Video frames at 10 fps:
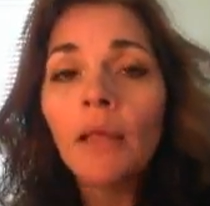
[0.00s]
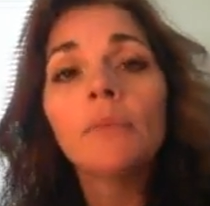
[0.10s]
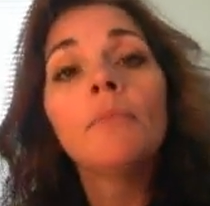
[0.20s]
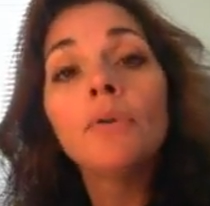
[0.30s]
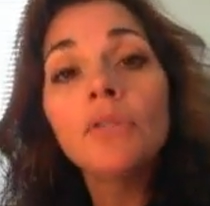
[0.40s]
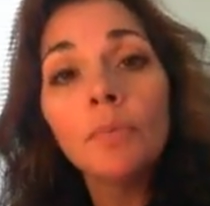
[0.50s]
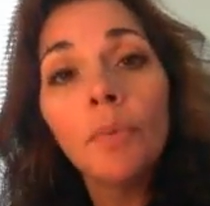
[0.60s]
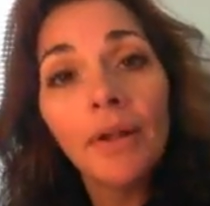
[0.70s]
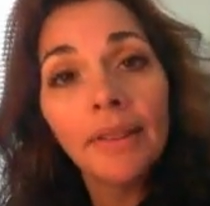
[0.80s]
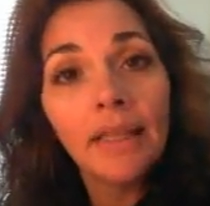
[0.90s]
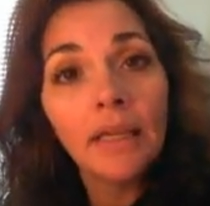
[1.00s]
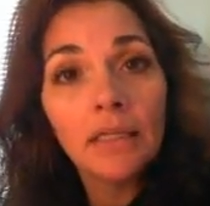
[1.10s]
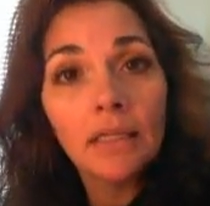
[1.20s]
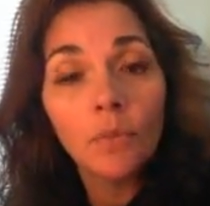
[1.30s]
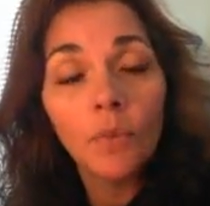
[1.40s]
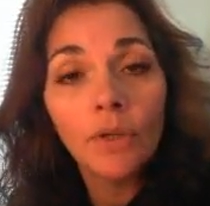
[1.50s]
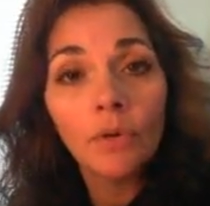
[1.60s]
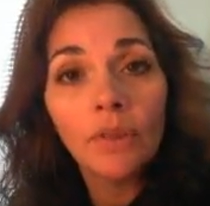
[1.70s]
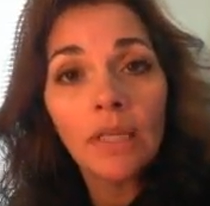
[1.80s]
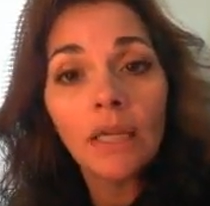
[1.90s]
The most important thing when
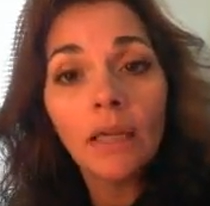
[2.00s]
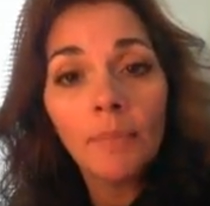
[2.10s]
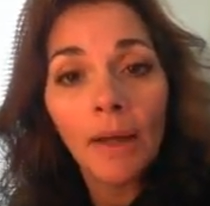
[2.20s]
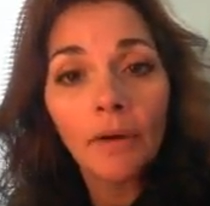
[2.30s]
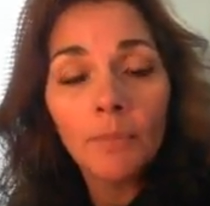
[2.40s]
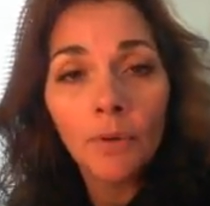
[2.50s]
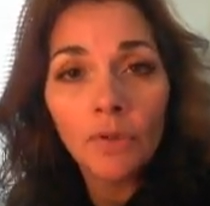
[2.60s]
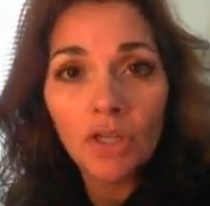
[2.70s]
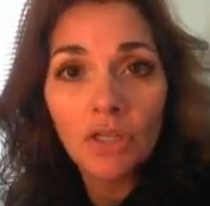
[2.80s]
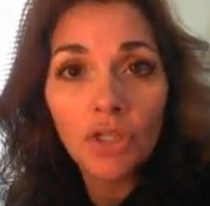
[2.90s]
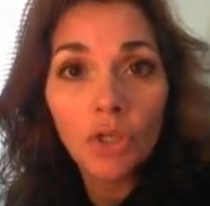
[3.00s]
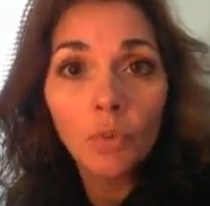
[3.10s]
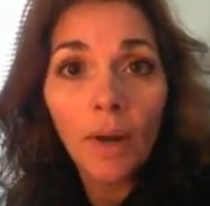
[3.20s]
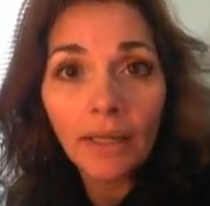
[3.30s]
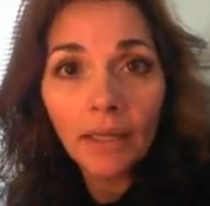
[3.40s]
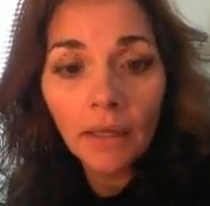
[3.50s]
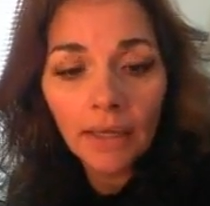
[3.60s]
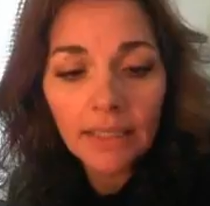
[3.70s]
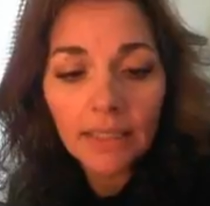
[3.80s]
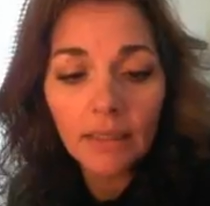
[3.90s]
you're thinking about emotion is you
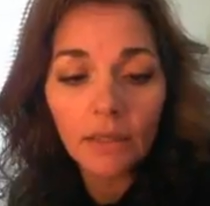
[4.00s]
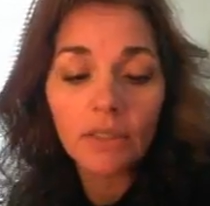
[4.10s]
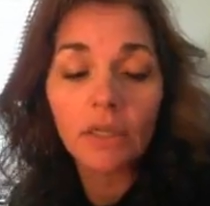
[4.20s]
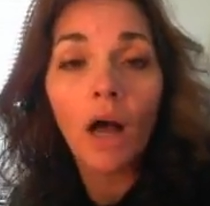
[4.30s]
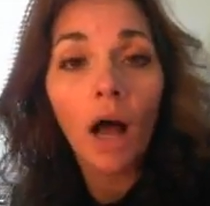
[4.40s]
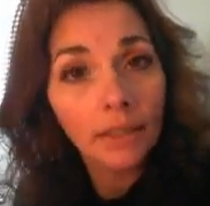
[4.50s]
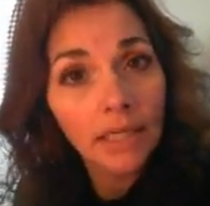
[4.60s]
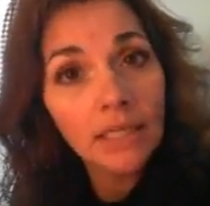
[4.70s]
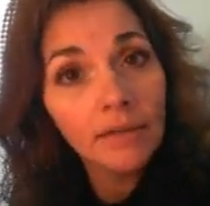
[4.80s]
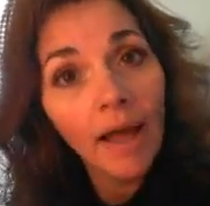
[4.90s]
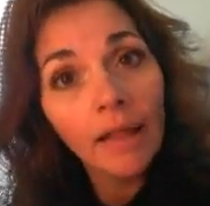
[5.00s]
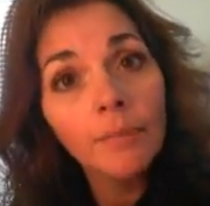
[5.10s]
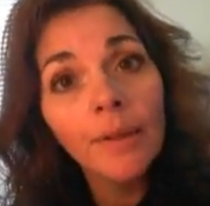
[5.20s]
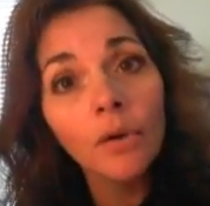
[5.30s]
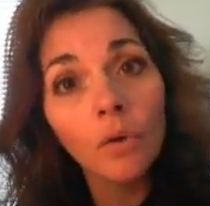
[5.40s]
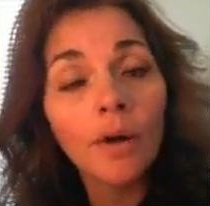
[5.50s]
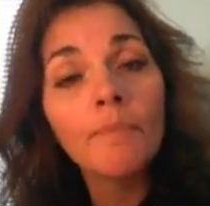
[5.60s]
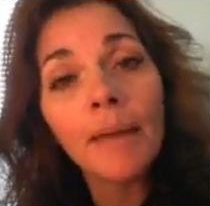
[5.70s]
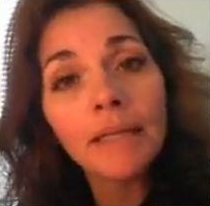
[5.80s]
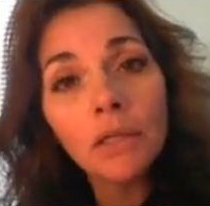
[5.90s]
recognize that there's a cognitive element or a
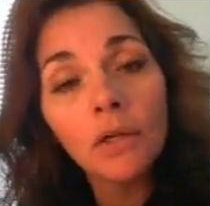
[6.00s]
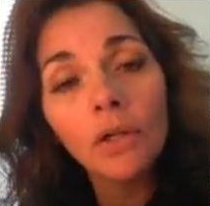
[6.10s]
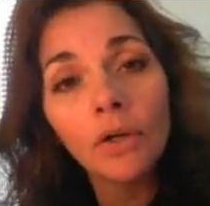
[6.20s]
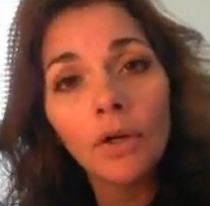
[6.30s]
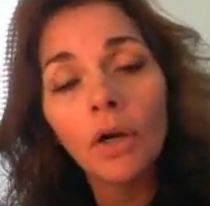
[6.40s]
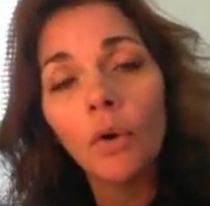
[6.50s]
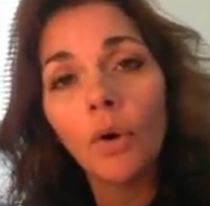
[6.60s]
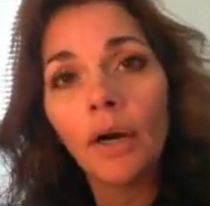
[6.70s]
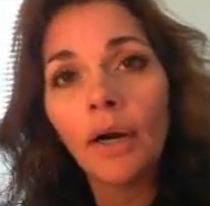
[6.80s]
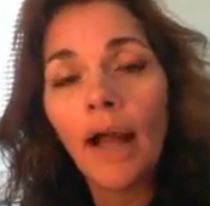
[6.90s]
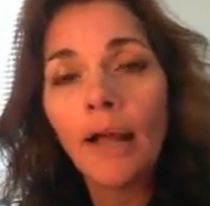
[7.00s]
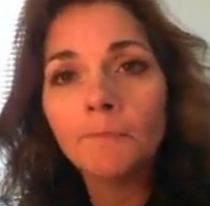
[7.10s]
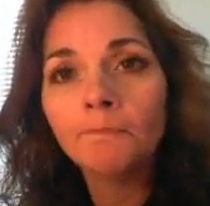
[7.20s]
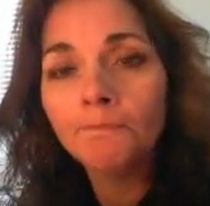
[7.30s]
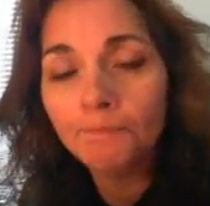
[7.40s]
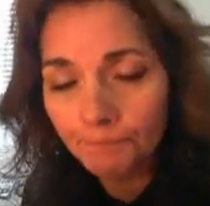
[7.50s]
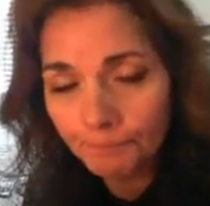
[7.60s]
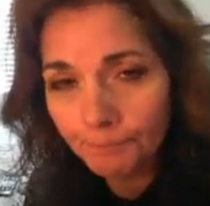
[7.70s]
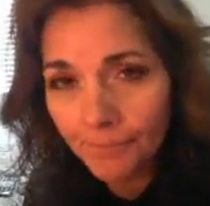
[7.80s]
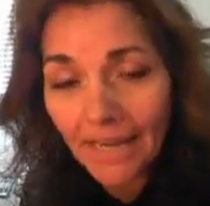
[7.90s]
mental or
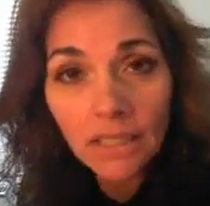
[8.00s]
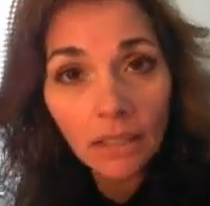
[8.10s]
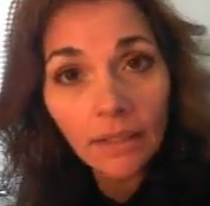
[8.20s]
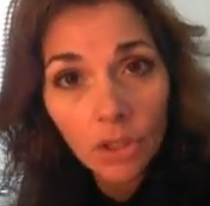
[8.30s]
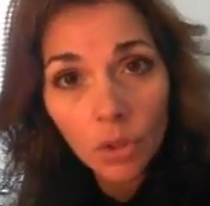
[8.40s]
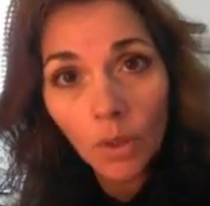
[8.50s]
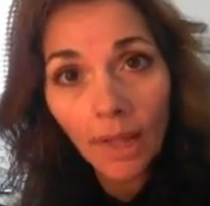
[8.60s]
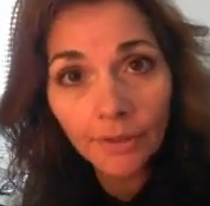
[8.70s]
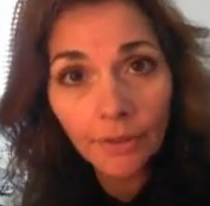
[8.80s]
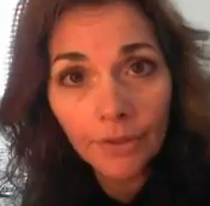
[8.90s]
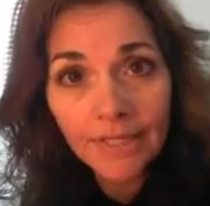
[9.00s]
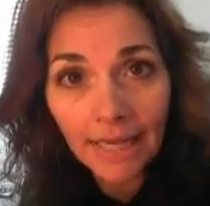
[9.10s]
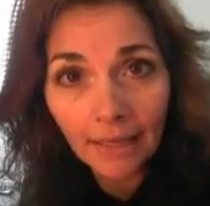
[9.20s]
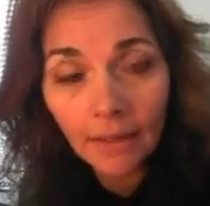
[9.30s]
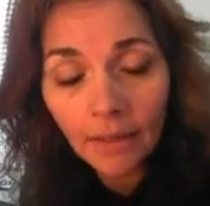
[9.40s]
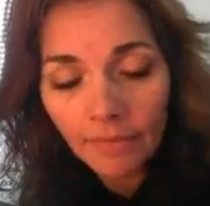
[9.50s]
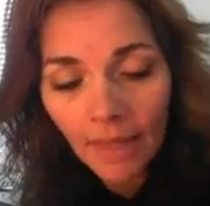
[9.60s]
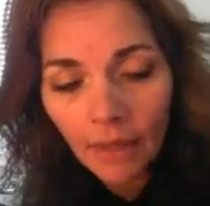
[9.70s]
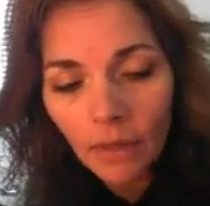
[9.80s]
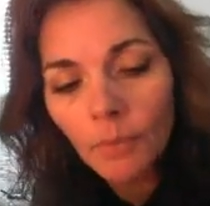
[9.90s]
intellectual understanding of
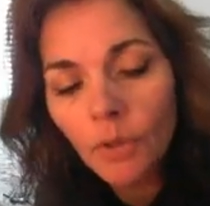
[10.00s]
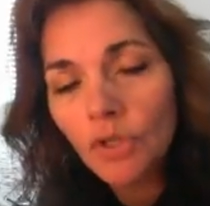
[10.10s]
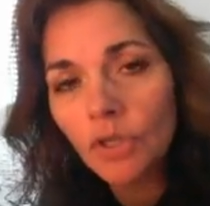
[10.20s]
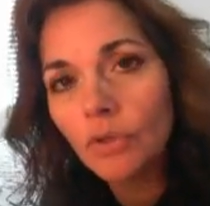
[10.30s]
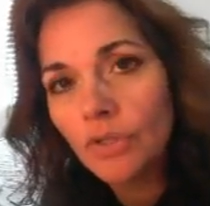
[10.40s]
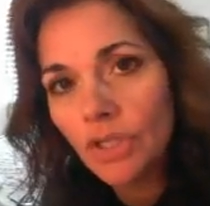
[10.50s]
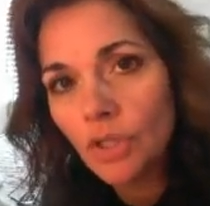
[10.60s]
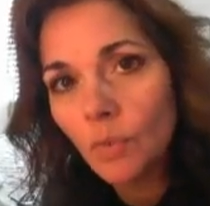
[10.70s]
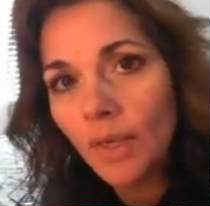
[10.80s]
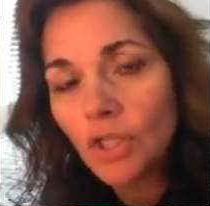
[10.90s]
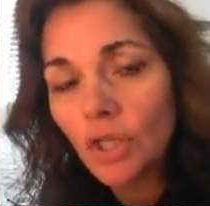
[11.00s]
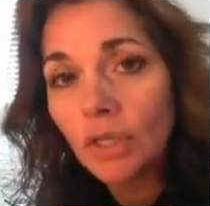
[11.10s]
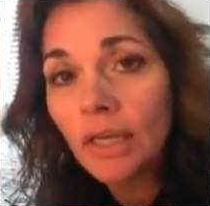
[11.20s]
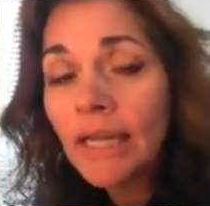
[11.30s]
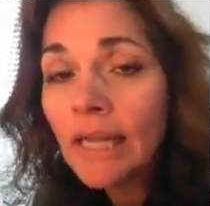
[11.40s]
that emotion or situation.